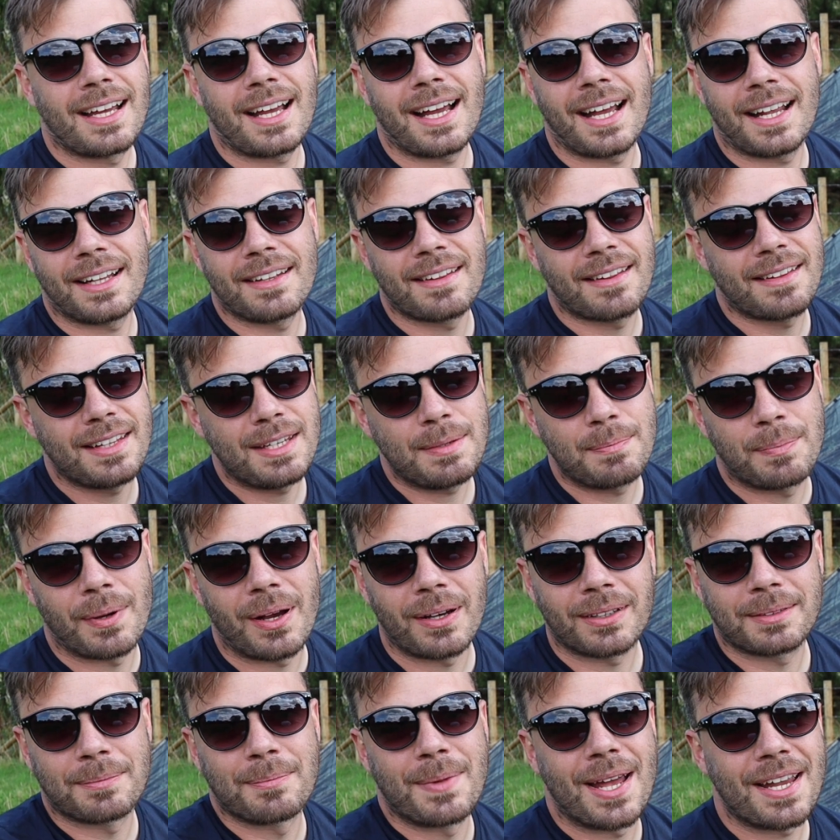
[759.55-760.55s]
and the
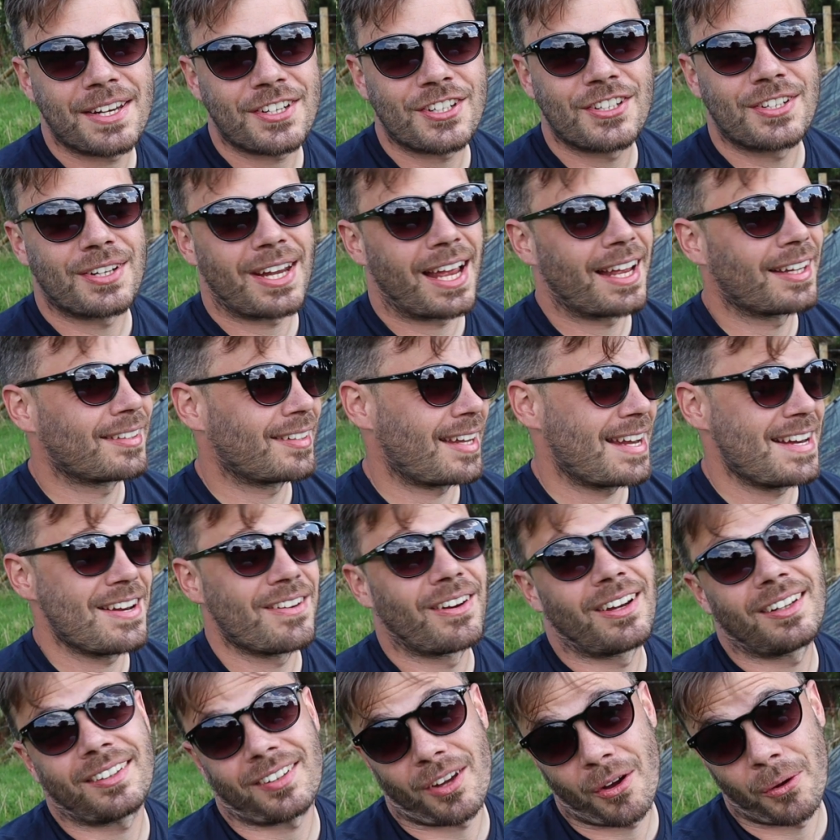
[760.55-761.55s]
bug mesh has a nice